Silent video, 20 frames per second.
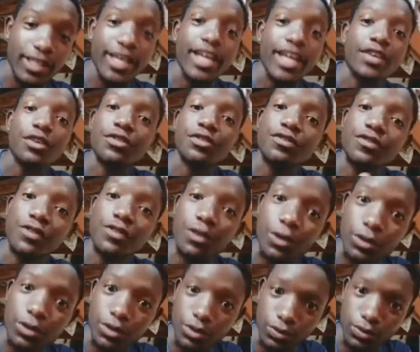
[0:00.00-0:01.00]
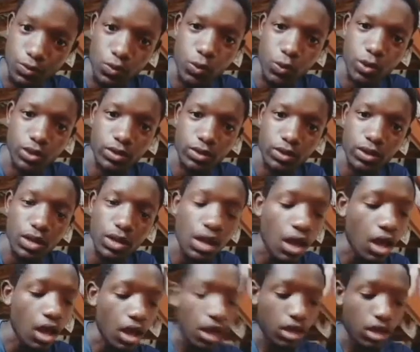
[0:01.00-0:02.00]
cannot float on water,
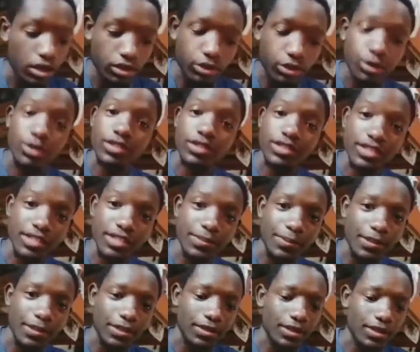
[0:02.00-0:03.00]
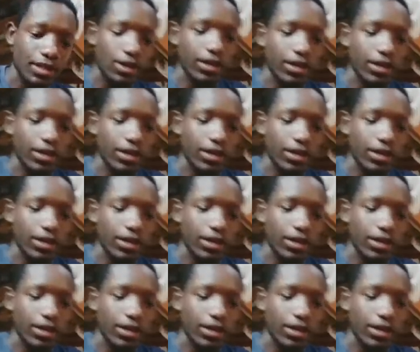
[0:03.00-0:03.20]
you use this method.